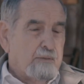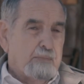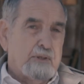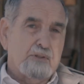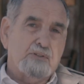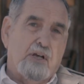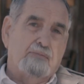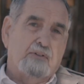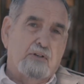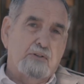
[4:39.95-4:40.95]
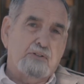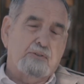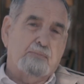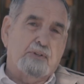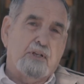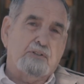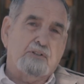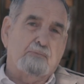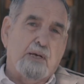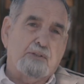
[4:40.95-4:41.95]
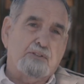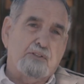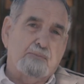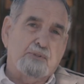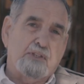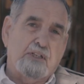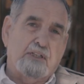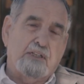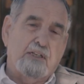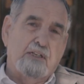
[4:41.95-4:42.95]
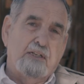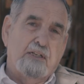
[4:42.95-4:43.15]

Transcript: because I've learned some things about Sims Ely